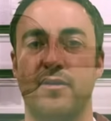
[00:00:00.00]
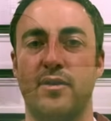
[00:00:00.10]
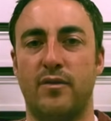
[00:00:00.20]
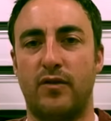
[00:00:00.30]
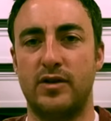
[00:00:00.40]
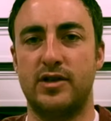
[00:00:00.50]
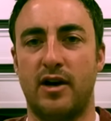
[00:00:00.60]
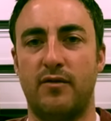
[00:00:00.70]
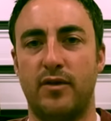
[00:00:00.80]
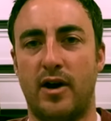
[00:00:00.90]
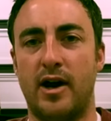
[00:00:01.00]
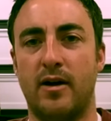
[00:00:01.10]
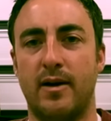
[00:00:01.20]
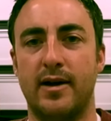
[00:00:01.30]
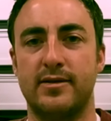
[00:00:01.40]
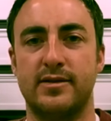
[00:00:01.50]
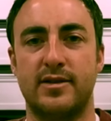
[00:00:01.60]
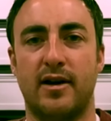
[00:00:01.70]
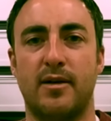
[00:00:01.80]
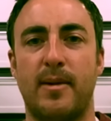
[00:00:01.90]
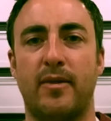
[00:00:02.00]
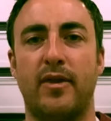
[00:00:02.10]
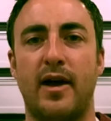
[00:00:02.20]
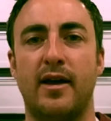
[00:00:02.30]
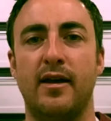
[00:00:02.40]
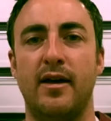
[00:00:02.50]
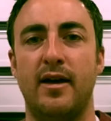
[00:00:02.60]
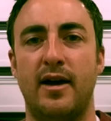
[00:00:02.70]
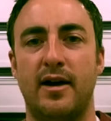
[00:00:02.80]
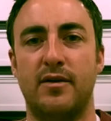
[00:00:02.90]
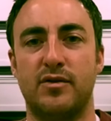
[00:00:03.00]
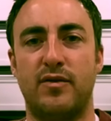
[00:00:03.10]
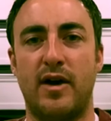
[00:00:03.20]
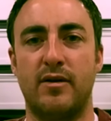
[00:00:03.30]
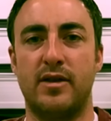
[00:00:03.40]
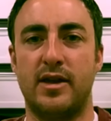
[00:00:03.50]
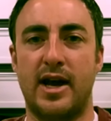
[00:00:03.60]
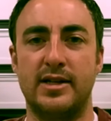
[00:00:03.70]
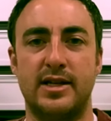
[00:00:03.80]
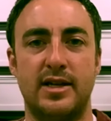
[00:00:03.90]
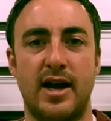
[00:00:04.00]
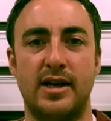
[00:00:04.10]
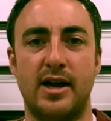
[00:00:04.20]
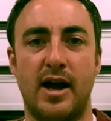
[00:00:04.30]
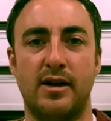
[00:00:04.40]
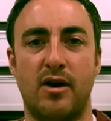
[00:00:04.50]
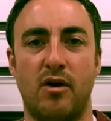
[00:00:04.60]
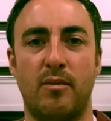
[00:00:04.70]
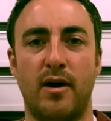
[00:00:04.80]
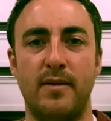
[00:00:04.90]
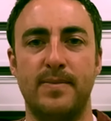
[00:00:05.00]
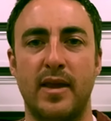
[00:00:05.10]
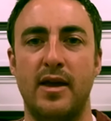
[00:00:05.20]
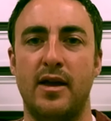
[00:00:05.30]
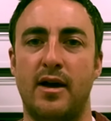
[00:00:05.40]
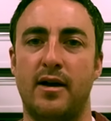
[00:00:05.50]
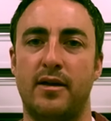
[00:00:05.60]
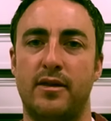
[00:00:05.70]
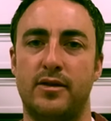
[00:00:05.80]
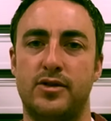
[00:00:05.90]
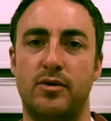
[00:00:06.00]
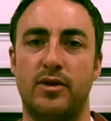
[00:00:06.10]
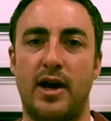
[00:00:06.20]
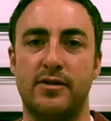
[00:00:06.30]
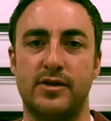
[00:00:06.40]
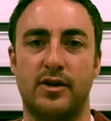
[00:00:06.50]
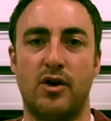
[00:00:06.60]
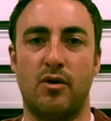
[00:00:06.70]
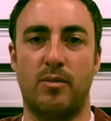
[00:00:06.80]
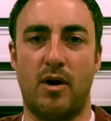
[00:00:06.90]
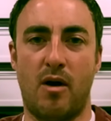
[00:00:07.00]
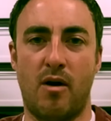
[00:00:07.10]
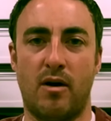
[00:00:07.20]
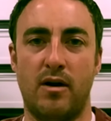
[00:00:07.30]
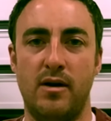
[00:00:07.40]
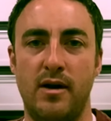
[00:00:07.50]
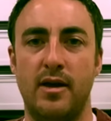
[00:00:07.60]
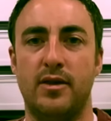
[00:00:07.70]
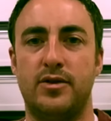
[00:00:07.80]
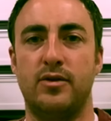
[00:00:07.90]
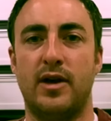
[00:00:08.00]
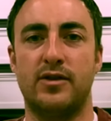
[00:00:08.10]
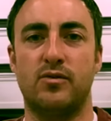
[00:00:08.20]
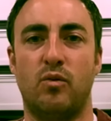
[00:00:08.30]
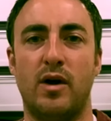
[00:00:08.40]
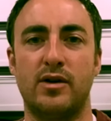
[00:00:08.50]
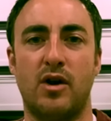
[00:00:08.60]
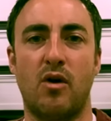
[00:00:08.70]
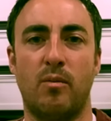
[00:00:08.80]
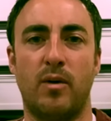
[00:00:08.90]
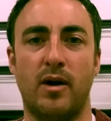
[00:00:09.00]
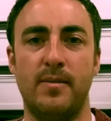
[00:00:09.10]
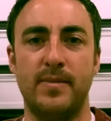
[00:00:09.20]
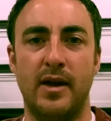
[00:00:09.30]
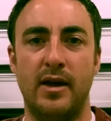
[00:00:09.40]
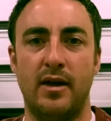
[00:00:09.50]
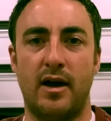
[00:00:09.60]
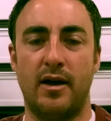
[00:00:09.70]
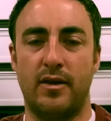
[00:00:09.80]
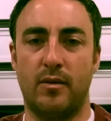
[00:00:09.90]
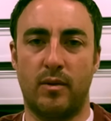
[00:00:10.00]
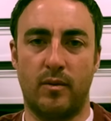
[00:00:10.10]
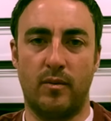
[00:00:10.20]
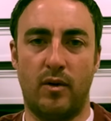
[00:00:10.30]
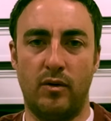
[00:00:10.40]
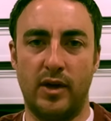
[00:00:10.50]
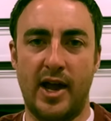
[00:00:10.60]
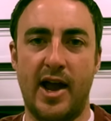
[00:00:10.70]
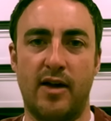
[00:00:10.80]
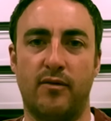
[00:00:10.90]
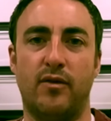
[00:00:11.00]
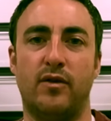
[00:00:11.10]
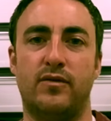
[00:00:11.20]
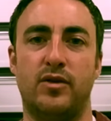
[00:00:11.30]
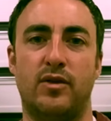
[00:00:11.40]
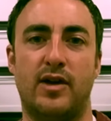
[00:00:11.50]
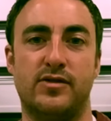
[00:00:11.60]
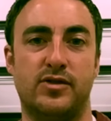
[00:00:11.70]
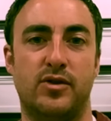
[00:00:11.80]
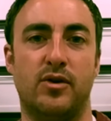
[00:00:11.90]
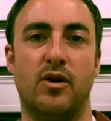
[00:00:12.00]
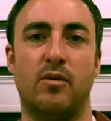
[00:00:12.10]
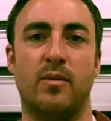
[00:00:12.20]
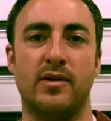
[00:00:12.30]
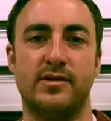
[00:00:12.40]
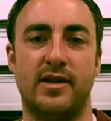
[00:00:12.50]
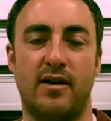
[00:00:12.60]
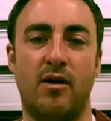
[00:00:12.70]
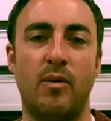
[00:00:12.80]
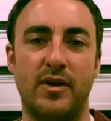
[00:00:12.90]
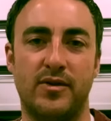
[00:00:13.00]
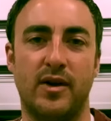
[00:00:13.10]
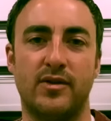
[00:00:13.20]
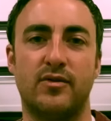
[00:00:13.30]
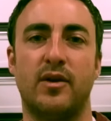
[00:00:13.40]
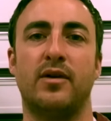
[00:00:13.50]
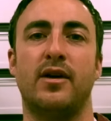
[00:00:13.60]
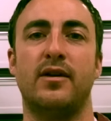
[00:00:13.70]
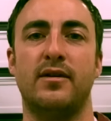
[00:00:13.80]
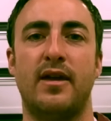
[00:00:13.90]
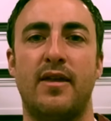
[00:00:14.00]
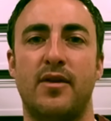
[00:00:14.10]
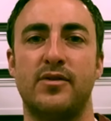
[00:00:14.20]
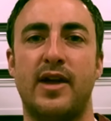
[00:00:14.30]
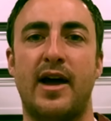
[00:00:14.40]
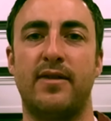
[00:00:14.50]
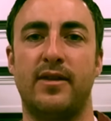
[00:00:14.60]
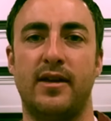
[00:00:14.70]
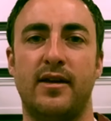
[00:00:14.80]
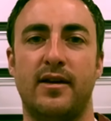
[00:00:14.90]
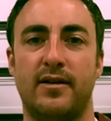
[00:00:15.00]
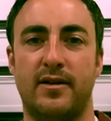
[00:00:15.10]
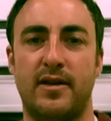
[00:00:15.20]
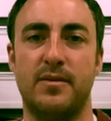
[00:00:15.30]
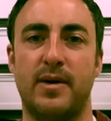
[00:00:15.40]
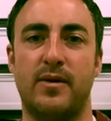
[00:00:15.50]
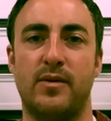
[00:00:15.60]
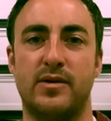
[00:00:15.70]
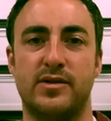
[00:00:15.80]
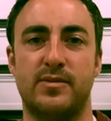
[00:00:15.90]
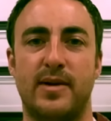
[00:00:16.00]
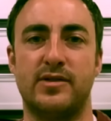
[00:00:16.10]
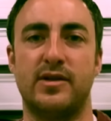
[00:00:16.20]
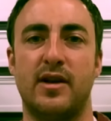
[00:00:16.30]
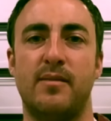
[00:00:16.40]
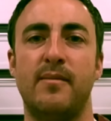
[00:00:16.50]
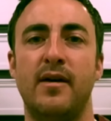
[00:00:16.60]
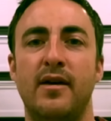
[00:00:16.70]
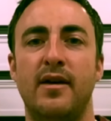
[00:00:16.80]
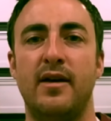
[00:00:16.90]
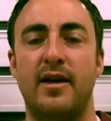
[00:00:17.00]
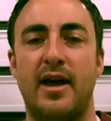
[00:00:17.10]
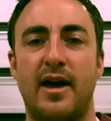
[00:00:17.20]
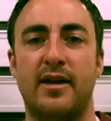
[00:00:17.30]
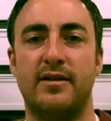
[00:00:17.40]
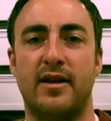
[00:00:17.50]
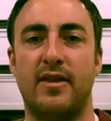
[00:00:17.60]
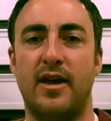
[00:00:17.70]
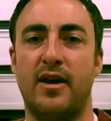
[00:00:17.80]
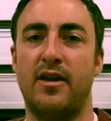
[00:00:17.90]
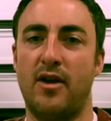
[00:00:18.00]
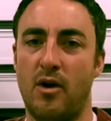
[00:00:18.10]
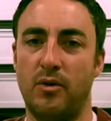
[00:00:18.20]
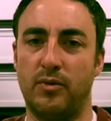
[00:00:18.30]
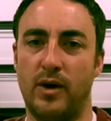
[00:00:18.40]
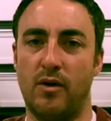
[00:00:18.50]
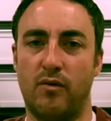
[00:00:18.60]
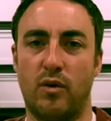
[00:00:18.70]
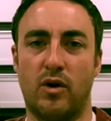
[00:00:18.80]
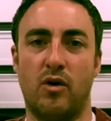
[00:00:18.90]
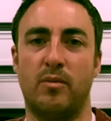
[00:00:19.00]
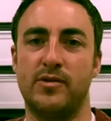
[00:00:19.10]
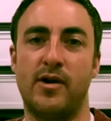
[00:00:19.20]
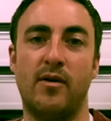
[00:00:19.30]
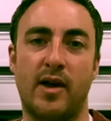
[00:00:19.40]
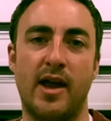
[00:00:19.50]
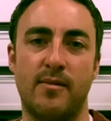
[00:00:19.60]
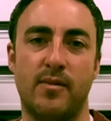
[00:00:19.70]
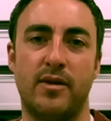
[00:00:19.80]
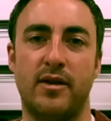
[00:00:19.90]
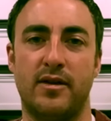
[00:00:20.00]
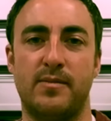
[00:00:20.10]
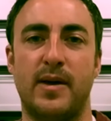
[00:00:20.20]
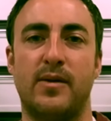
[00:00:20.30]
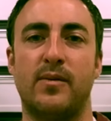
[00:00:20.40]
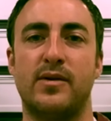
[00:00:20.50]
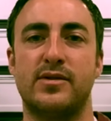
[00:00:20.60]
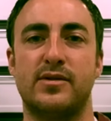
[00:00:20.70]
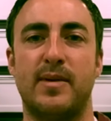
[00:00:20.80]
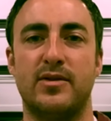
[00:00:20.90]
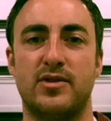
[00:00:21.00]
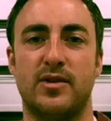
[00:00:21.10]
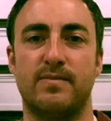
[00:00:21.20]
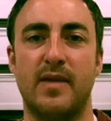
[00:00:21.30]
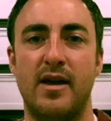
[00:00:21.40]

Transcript: so first off with the IRS, let's talk about that. Uh, it was found in the 1999 Cobra, uh, the 2000 Cobra R, the 2001 Cobra, uh, there were only a handful of 2002 Cobras that all went to Australia, and those had the uh, independent rear suspension in them. And uh, then the 0304 Cobras all came with the independent rear suspension.